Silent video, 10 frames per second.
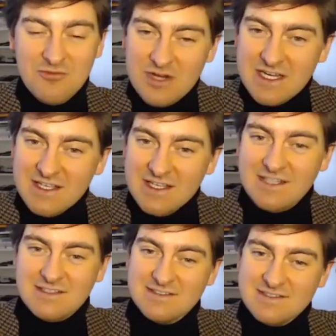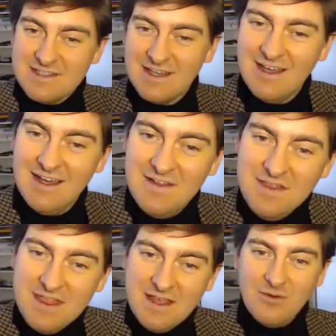reading Keats.
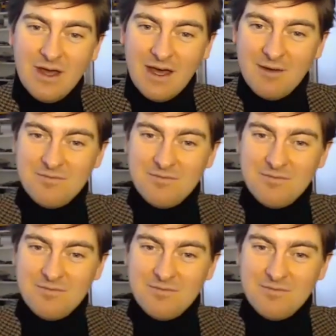Um, and